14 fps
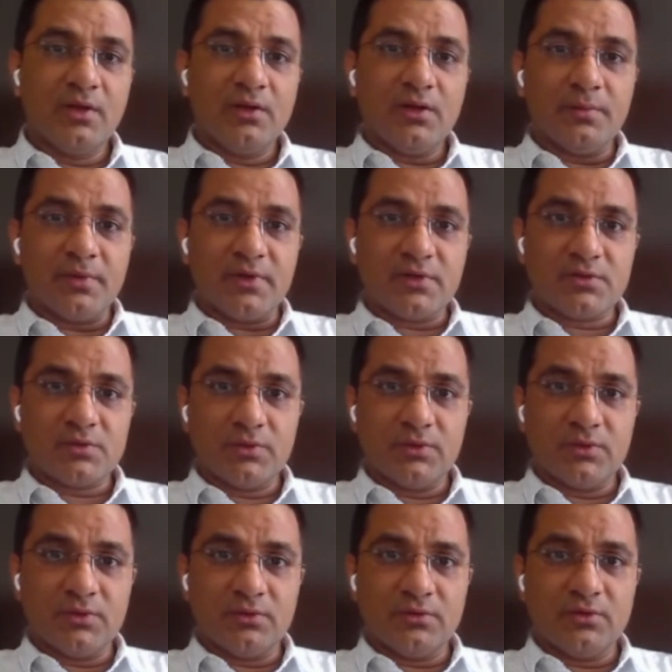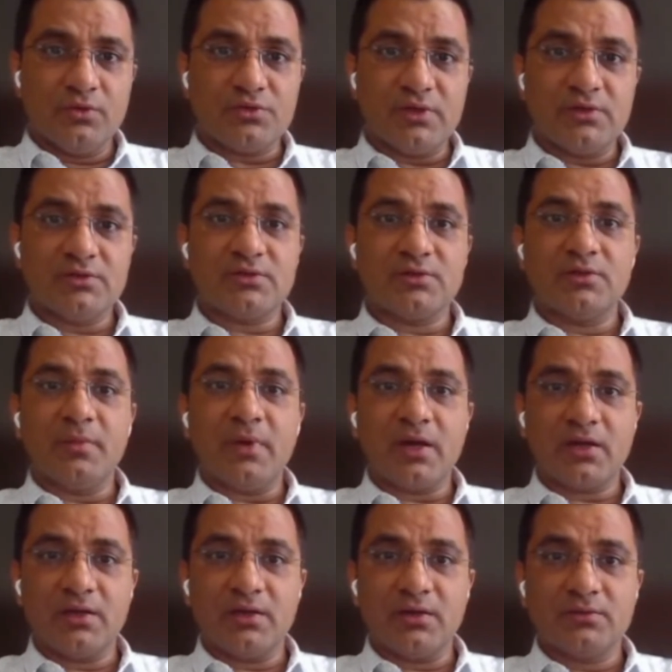abreast with the new changes in the
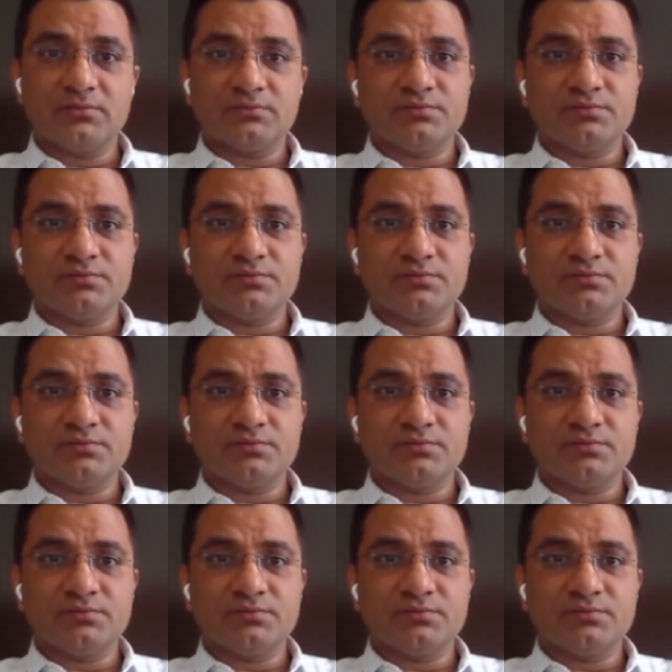market,